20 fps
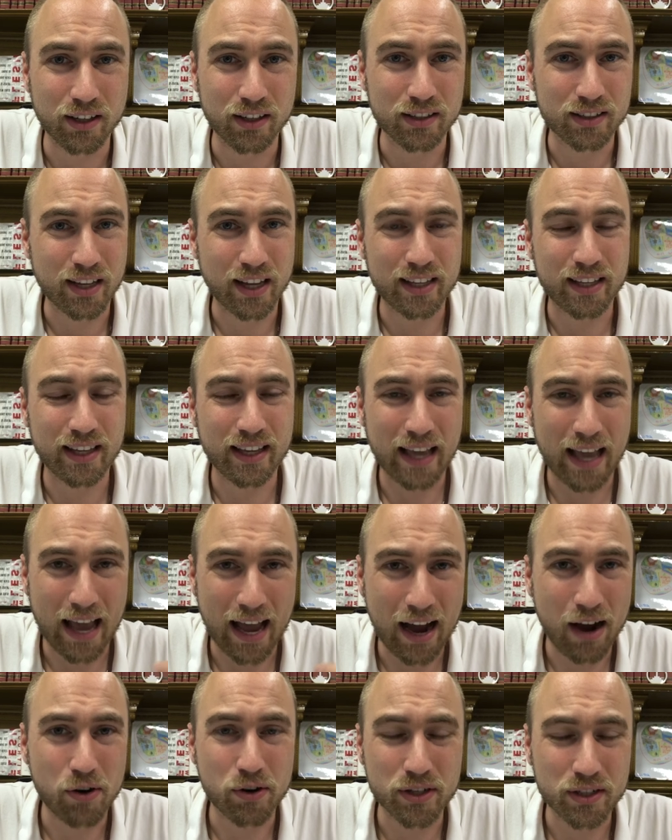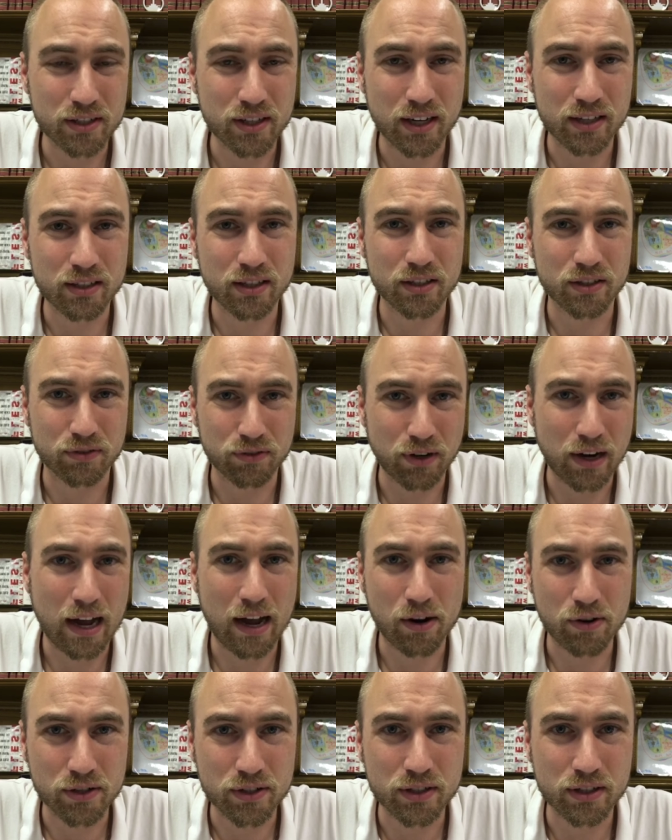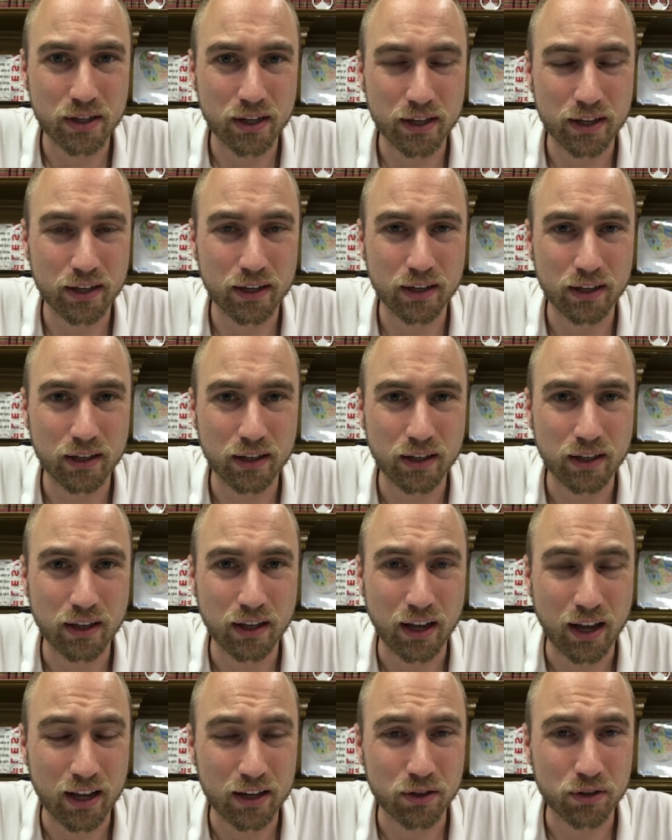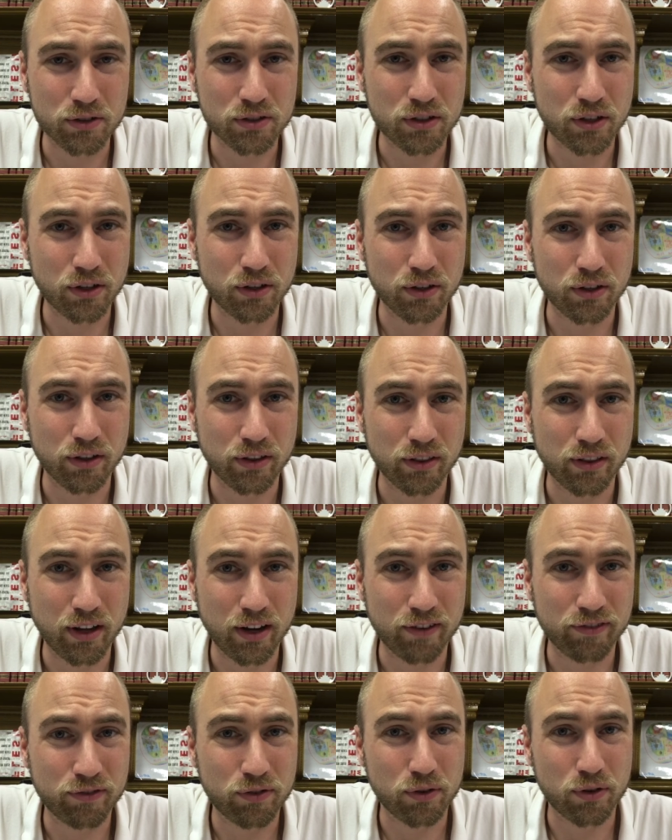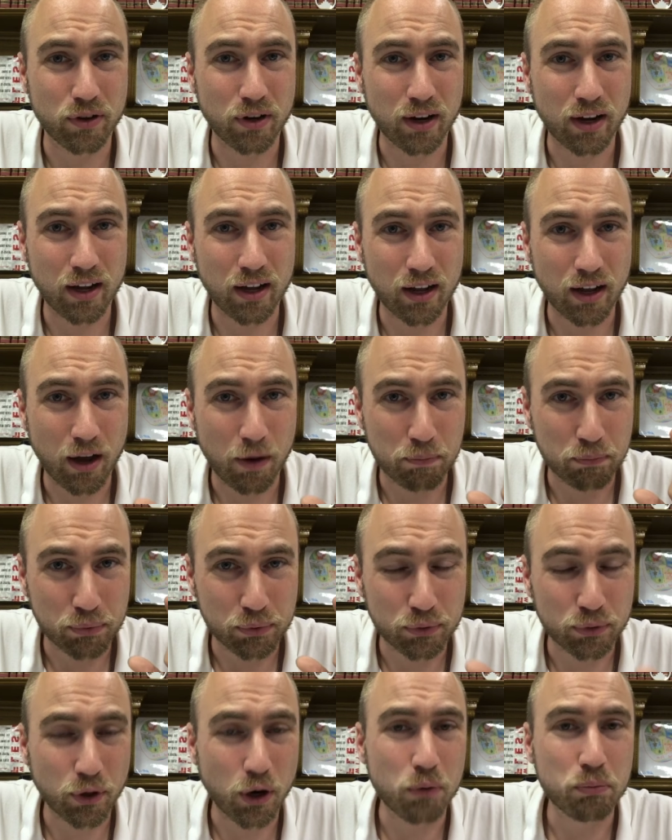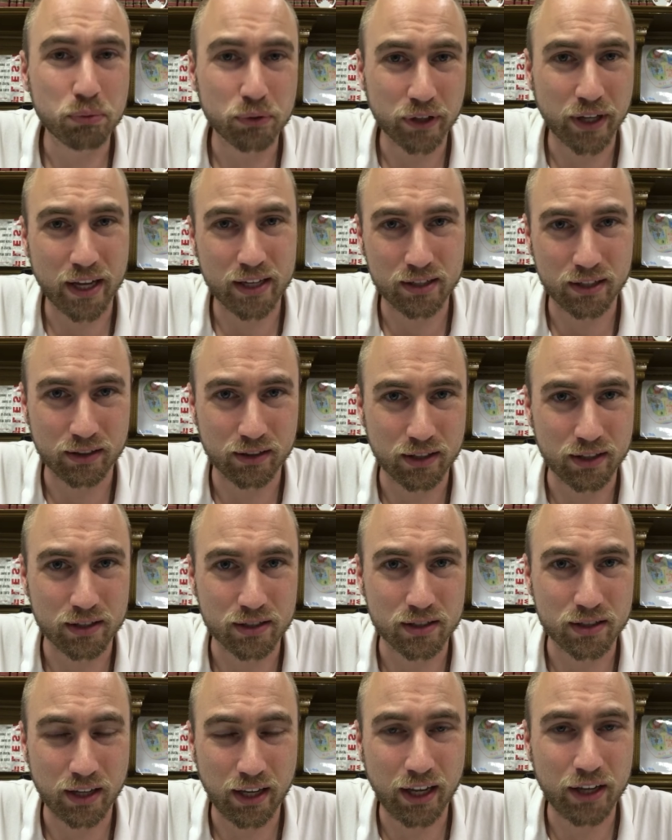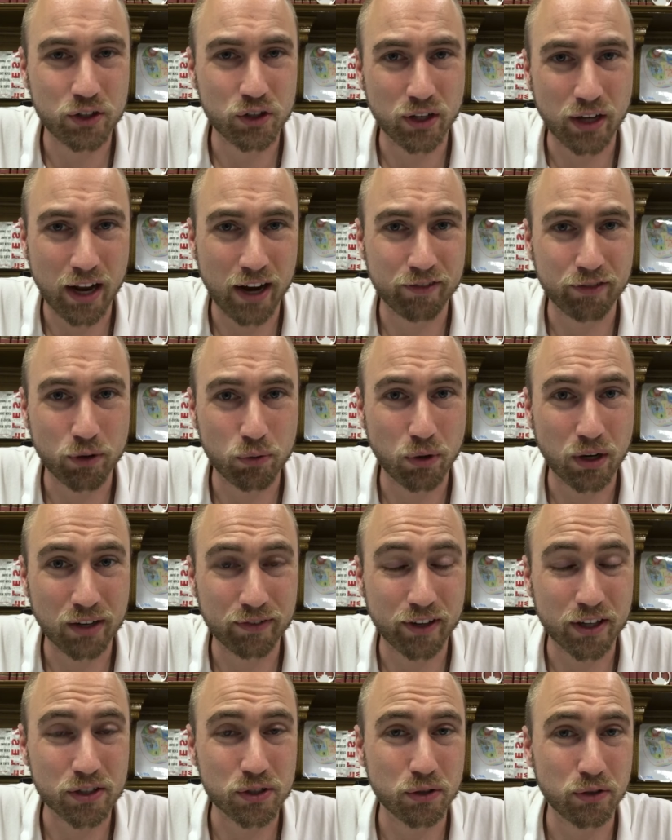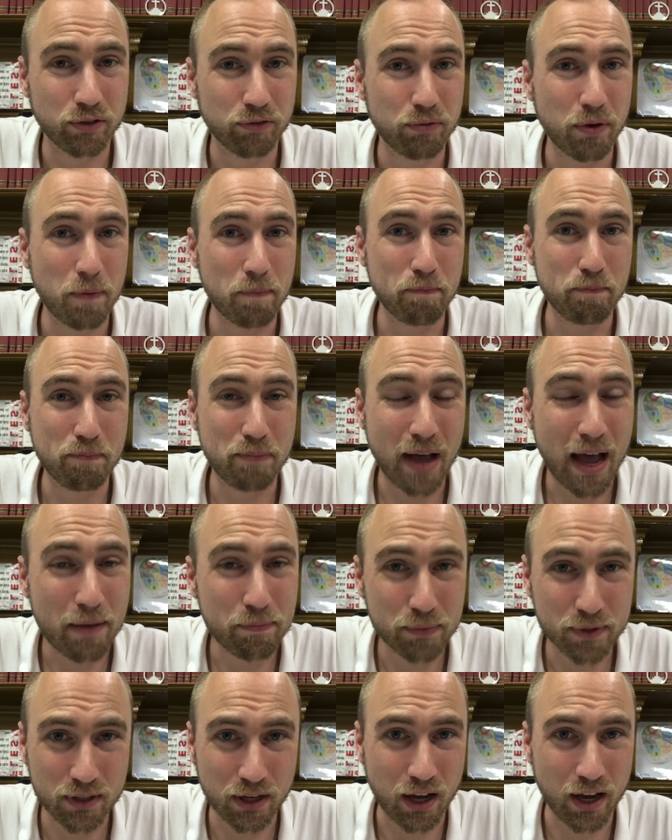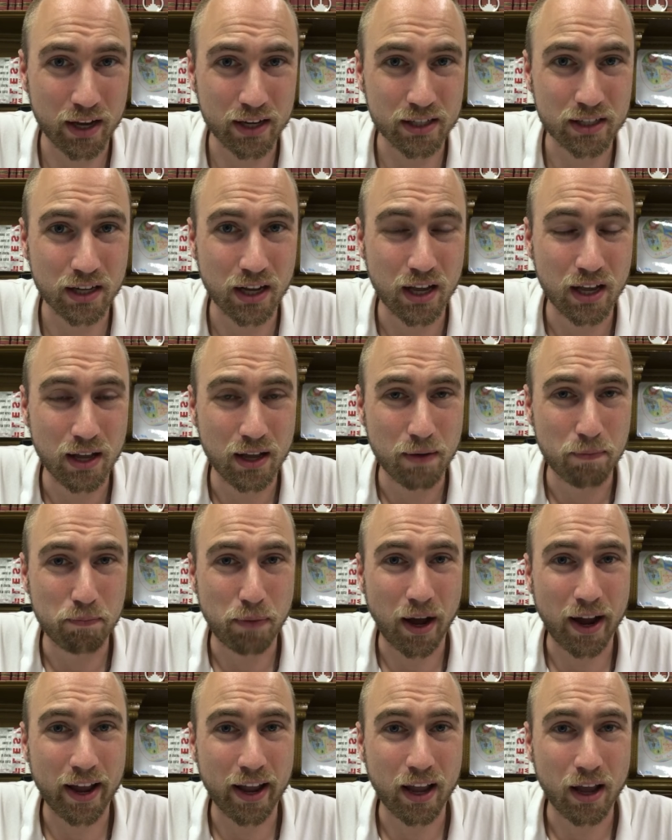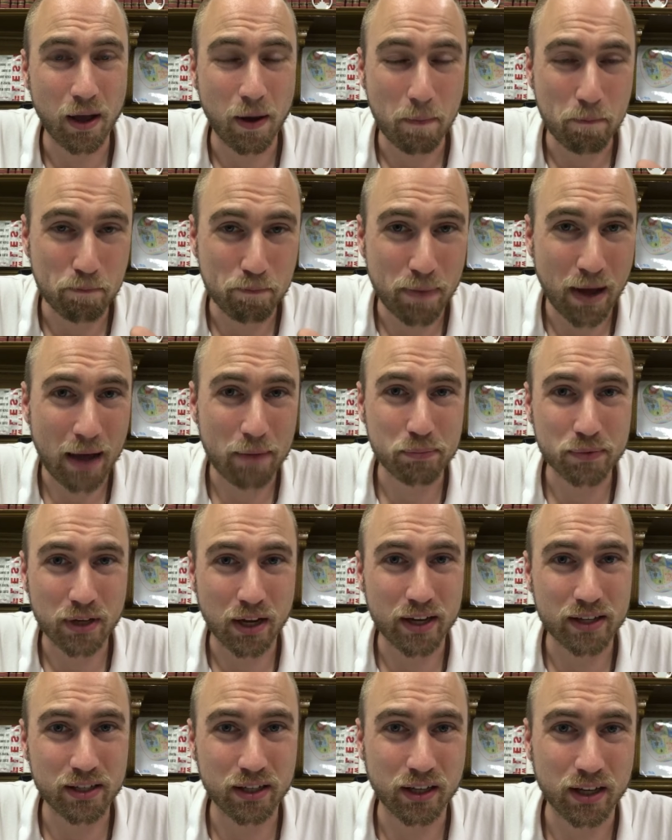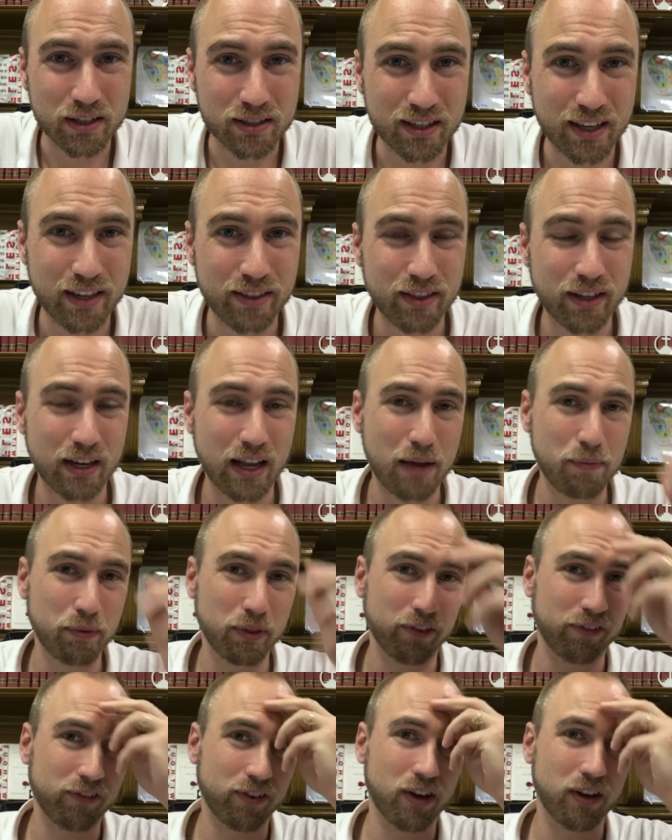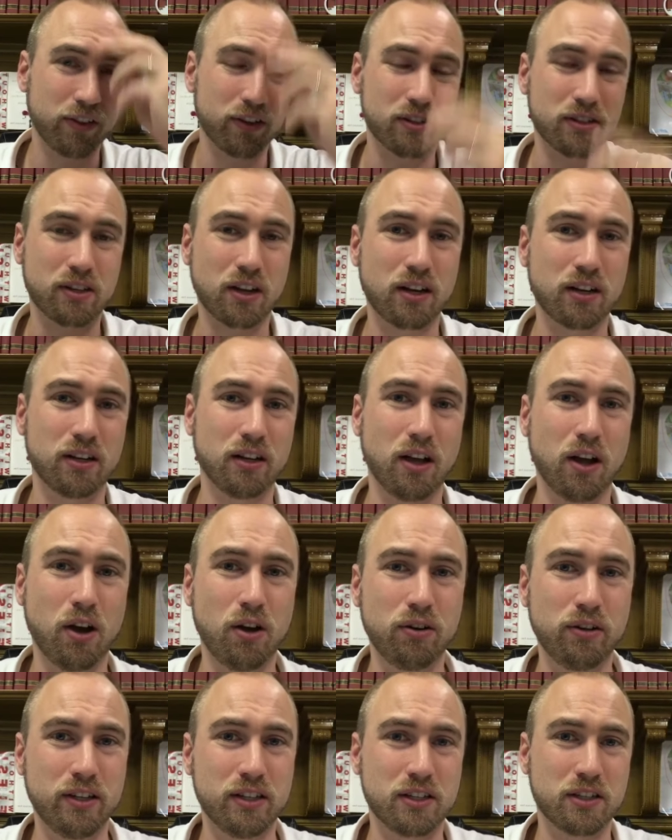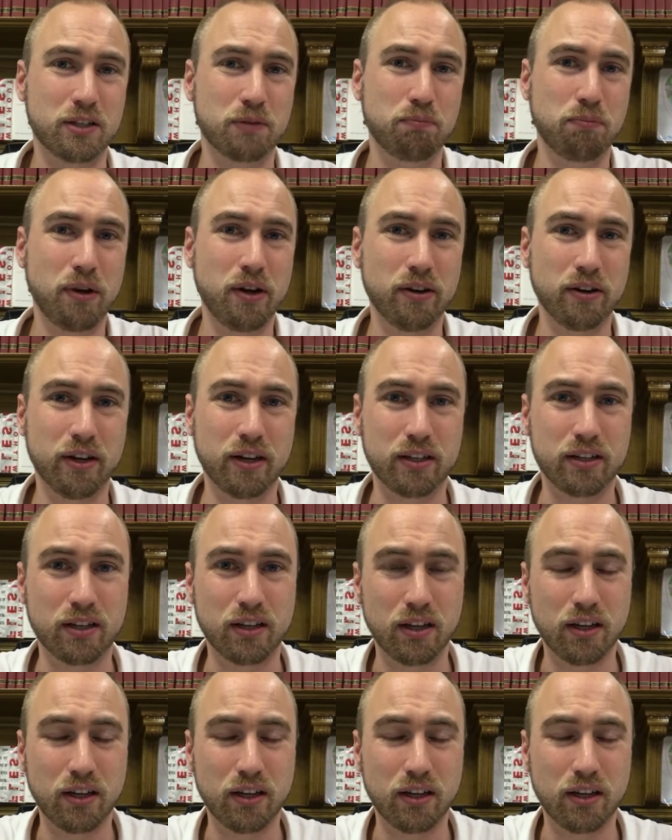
taking our sentence for our sin, and also, therefore, appropriating this to each and every one of us who have been baptized by baptizing us in the name of the Father, Son, and Holy Spirit,